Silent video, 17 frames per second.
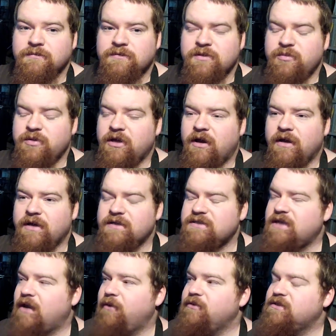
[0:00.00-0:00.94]
To be
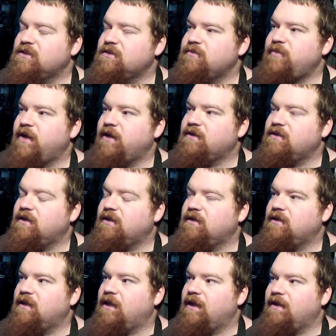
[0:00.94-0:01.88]
honest, I was
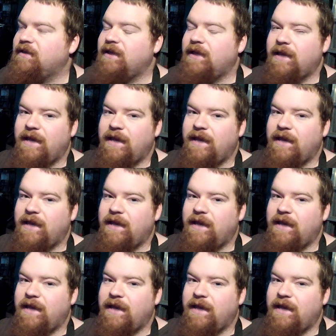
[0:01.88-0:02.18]
expecting like